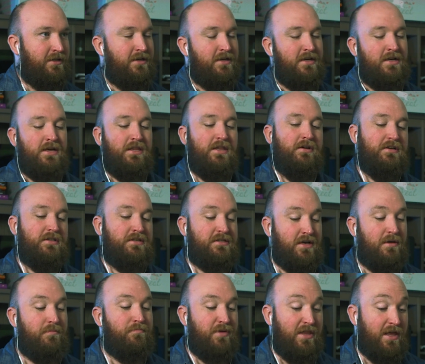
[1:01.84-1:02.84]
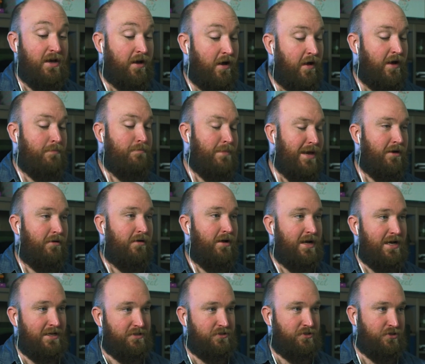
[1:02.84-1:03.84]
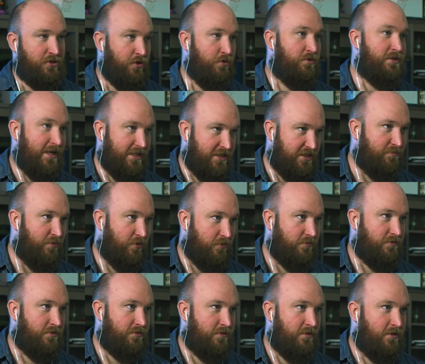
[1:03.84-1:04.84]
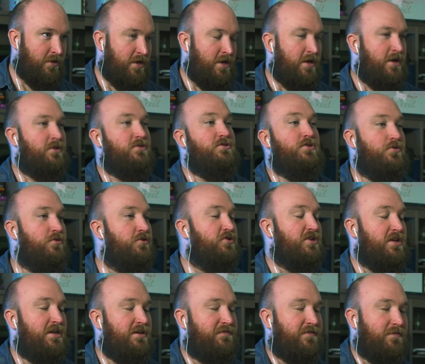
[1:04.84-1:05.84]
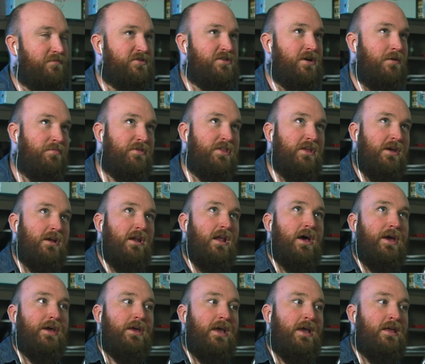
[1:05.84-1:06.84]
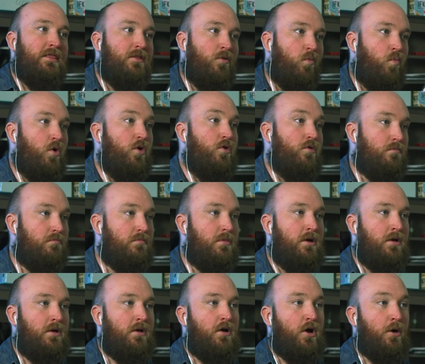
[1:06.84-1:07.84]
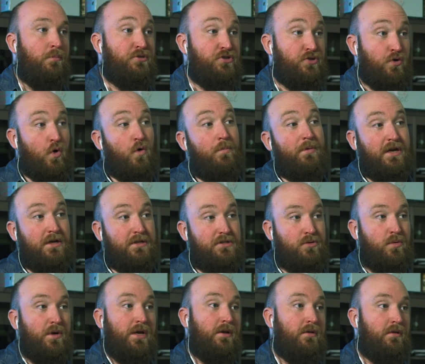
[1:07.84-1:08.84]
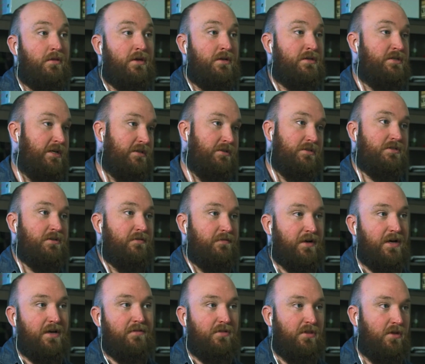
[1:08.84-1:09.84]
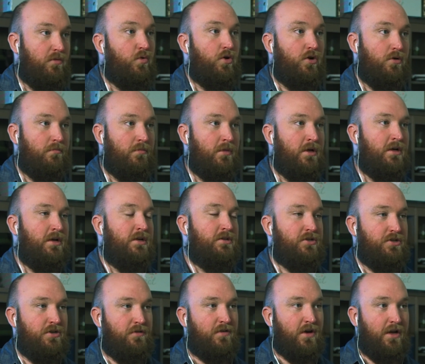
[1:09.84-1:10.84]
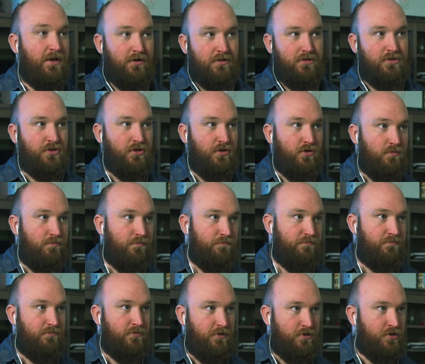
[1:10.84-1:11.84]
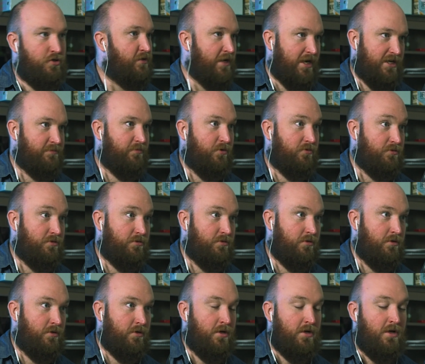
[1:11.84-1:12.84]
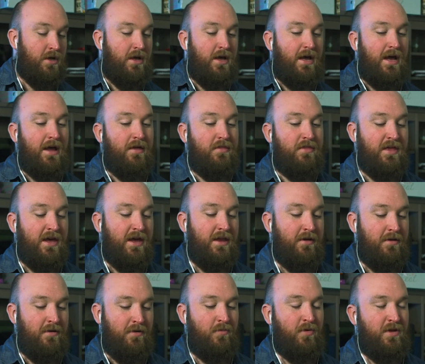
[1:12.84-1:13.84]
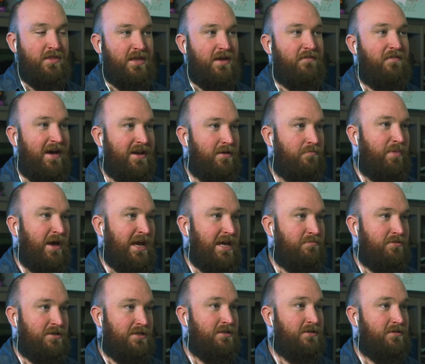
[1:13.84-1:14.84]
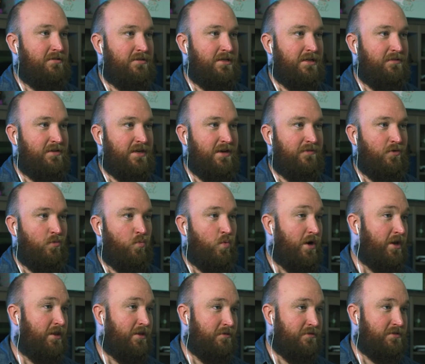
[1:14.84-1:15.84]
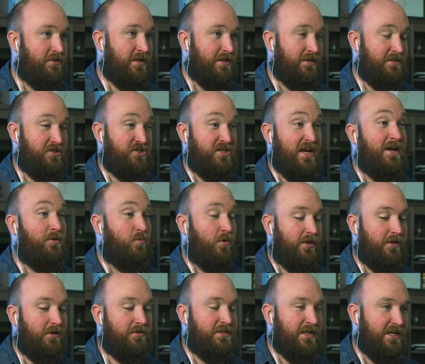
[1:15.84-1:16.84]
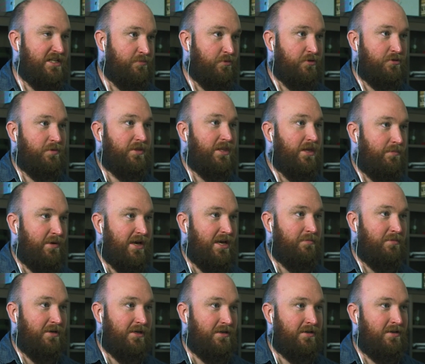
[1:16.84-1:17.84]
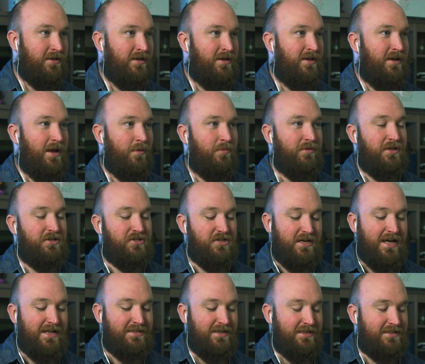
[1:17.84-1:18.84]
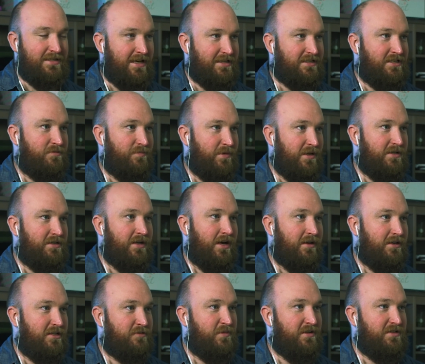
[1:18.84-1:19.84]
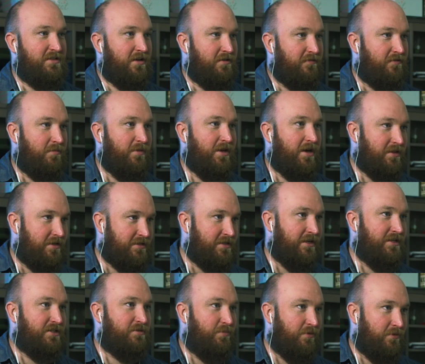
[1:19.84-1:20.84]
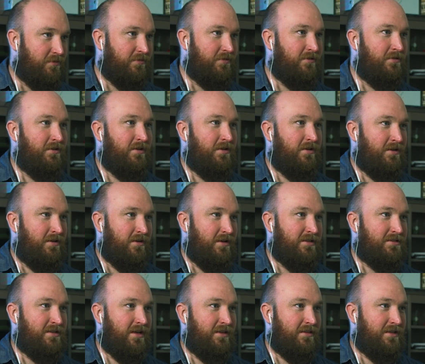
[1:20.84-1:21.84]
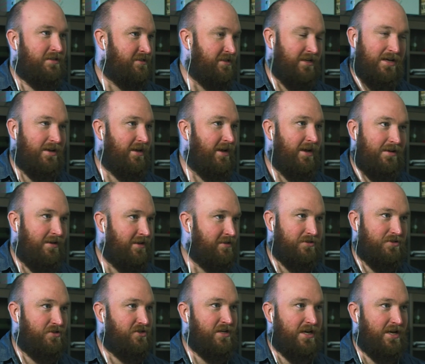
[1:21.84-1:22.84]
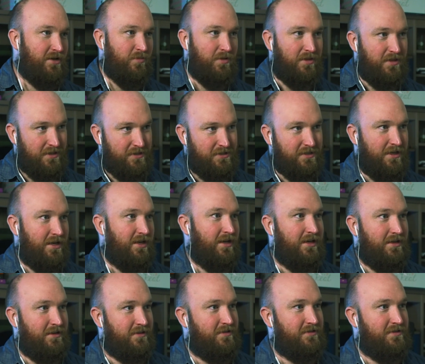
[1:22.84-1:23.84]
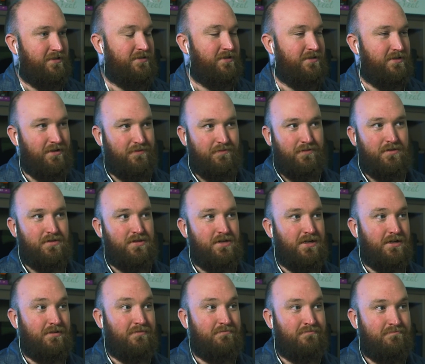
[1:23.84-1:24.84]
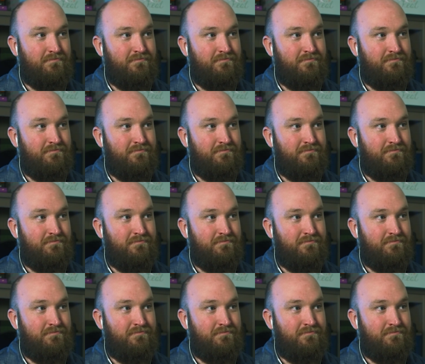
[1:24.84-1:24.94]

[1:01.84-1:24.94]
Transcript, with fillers: Yeah. There are some. The chimera has 2 tennis balls. Yeah. Usually from something like in the womb, absorbing a twin that didn't survive in the womb. So you've kind of got two tennis balls. Yeah. And then when they've had a baby, they've given one of those, shared one of those tennis balls with their baby. And when the genetic test has been done, it's been done from the other tennis ball. It's like this DNA isn't shared with this DNA because it's a different thing.